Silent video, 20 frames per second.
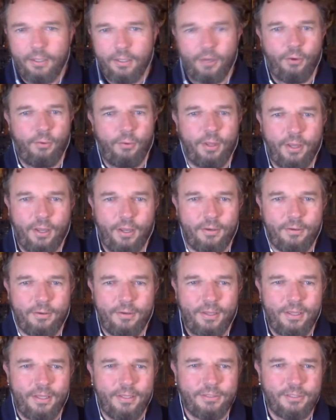you know uh,
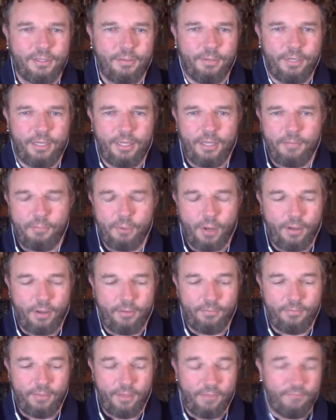somebody they probably
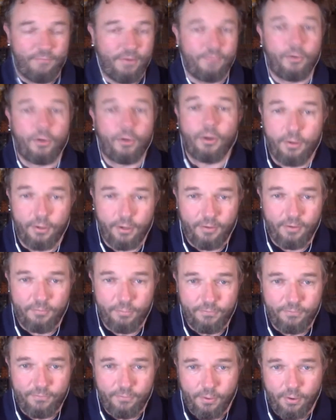have never heard of
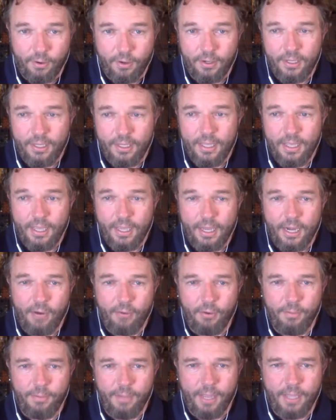before and i
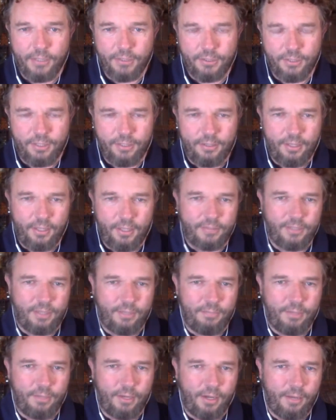would imagine that that
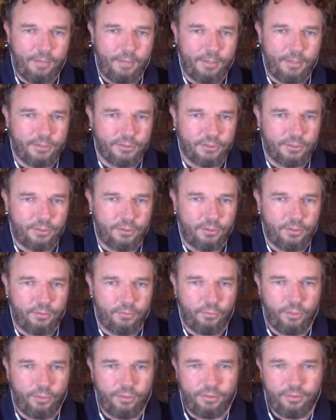same dynamic has occurred
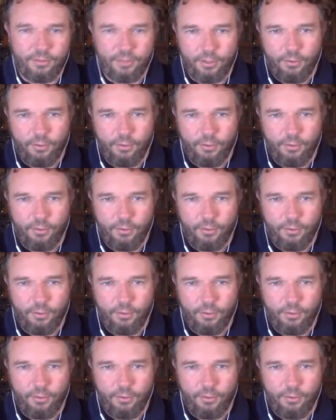with oh yeah